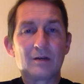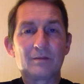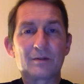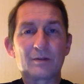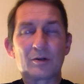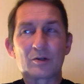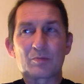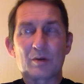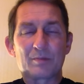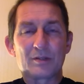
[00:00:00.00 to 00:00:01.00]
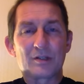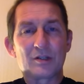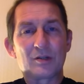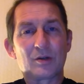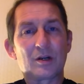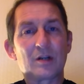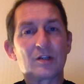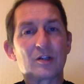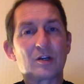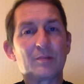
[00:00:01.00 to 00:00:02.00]
for the most part, busy doing our
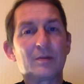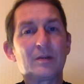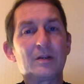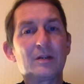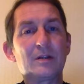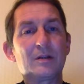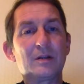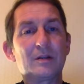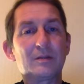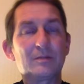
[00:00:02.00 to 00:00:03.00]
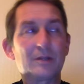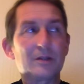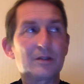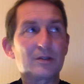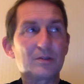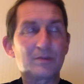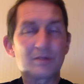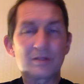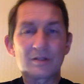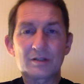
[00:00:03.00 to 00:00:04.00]
job, and my other two
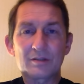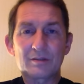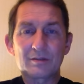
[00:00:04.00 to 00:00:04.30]
brothers,